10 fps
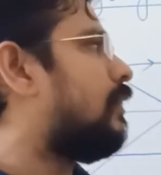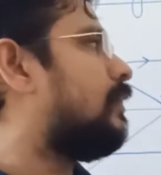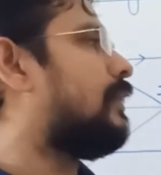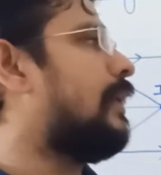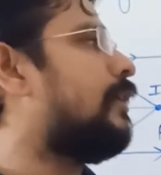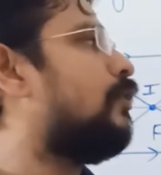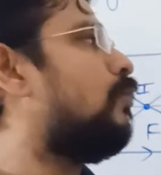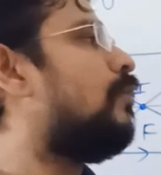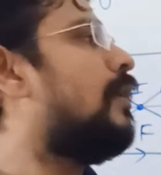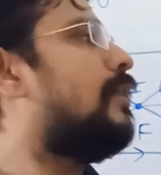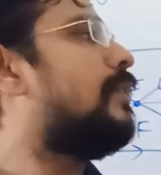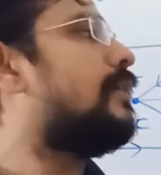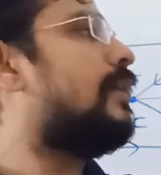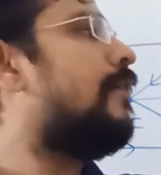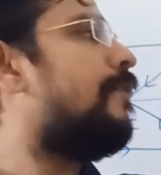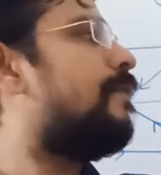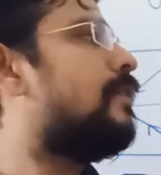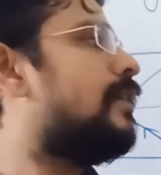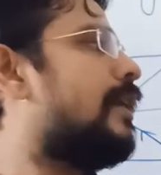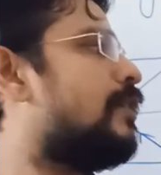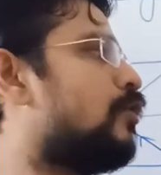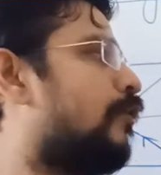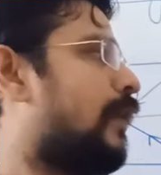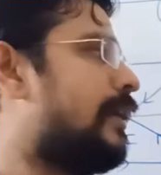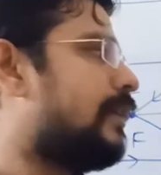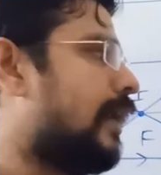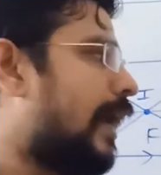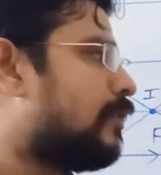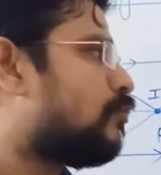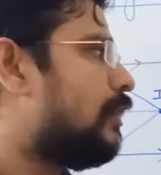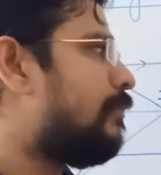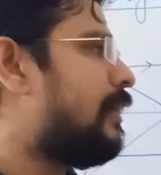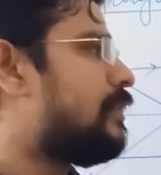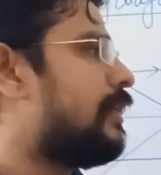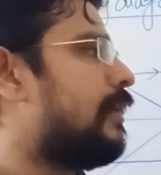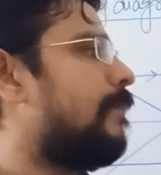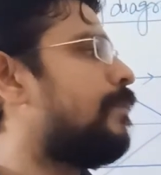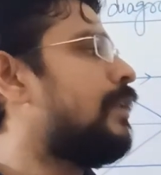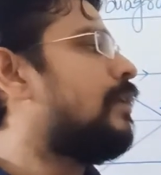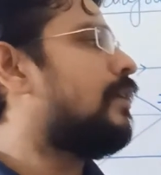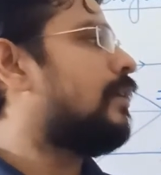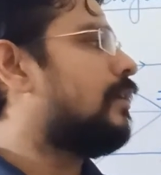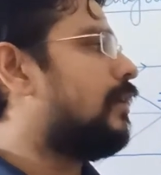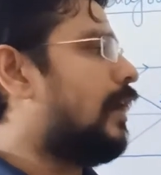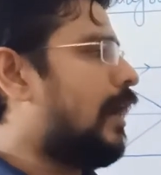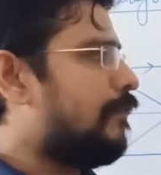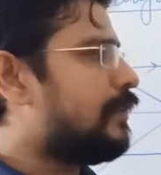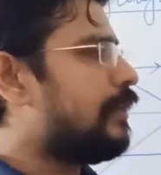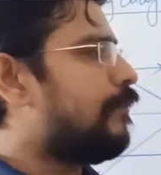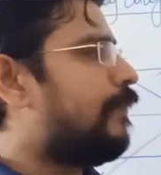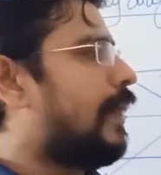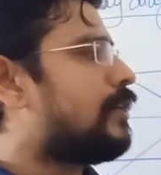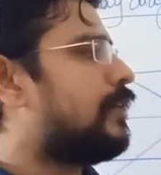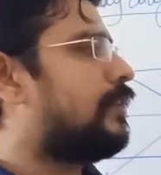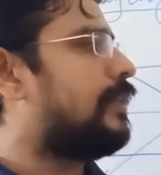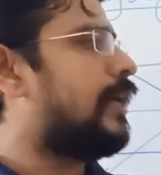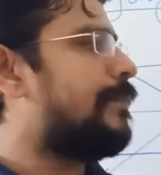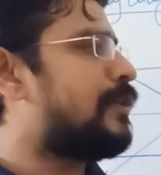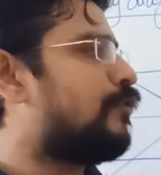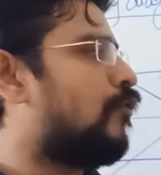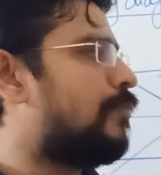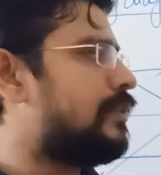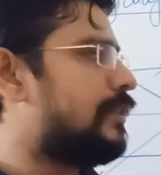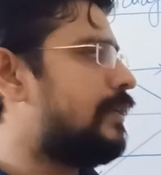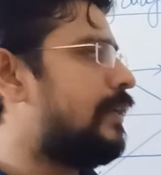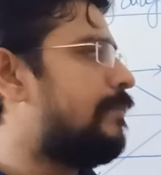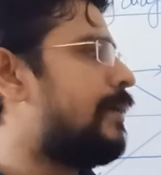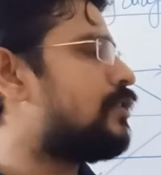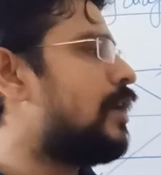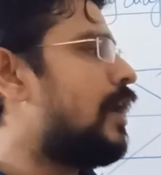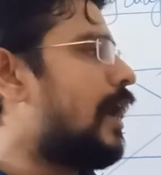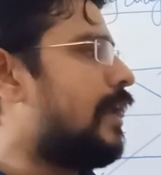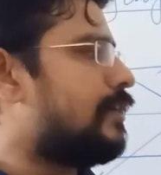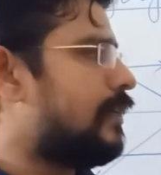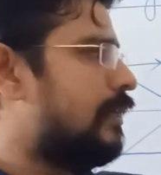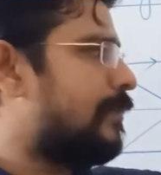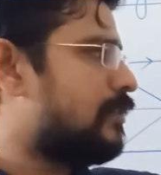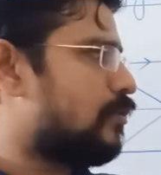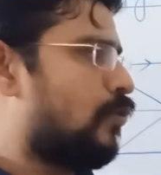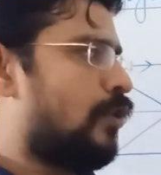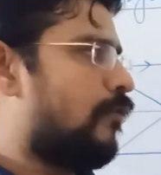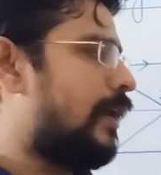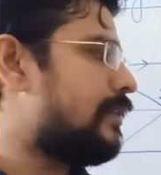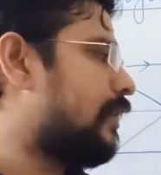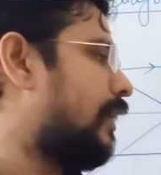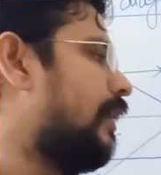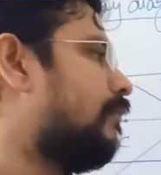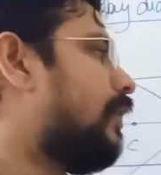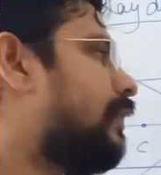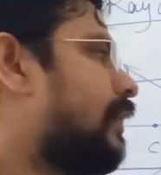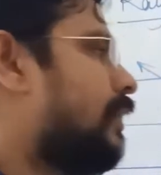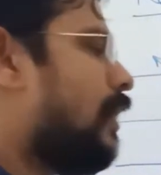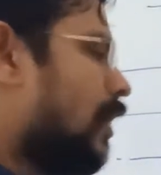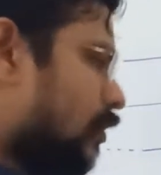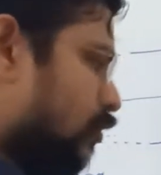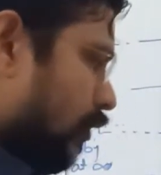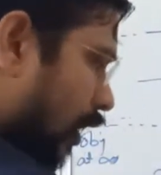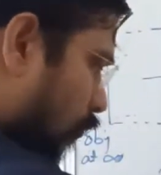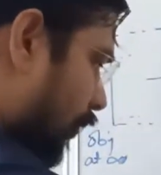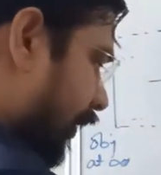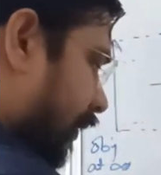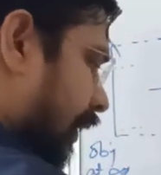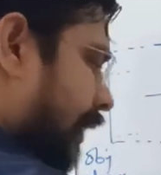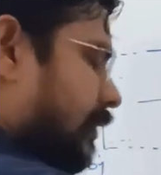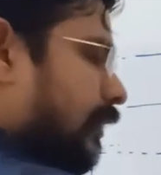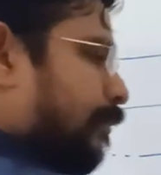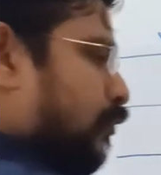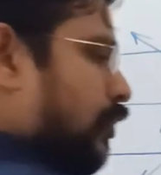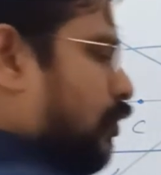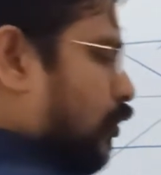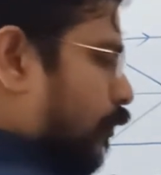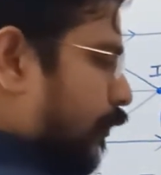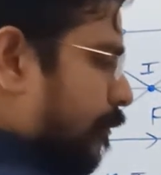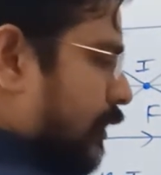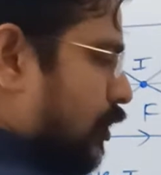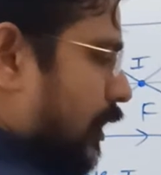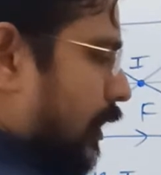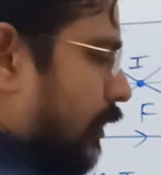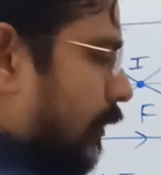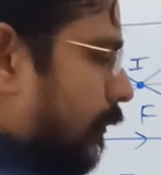telling you, that if the rays of light are actually meeting after reflection, then the image formed is real image, and real image is always inverted. So now we can write the position of image here.